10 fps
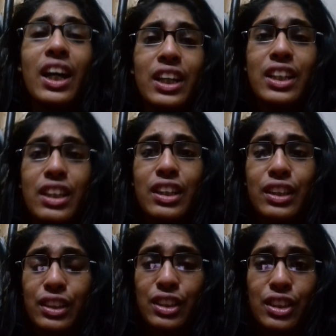
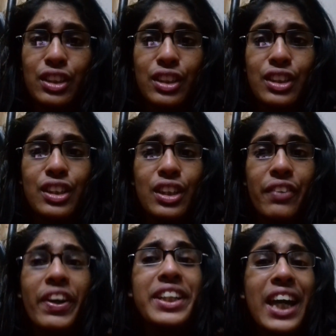uh,
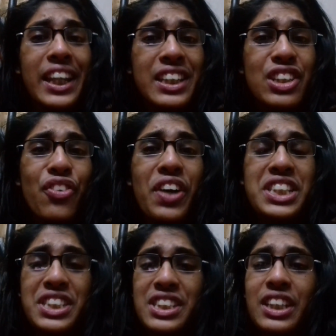write an
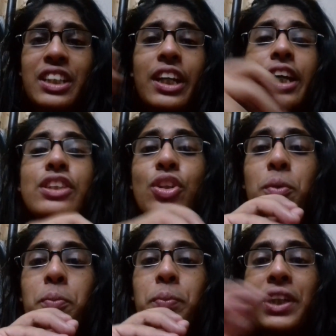interesting
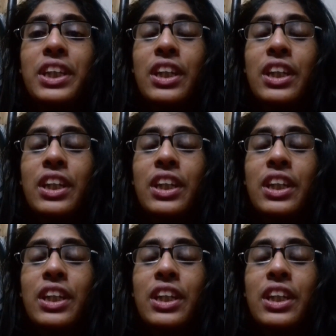SOP